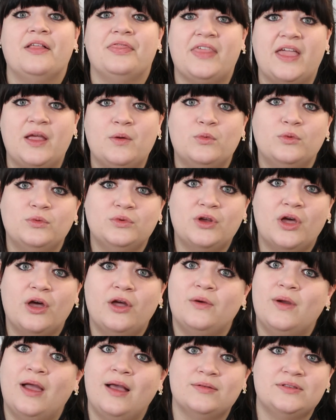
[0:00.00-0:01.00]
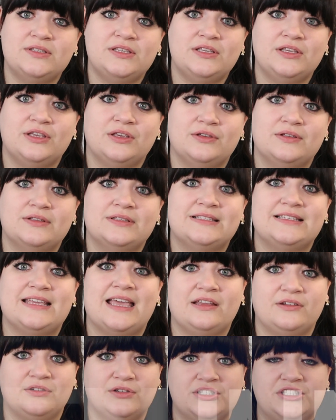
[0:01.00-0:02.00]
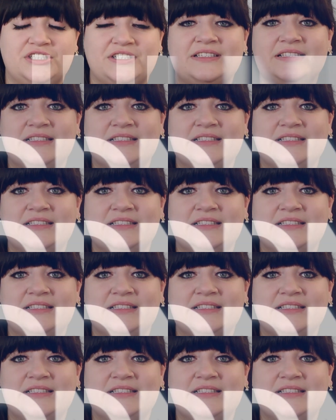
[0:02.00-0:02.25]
They will know how to use technology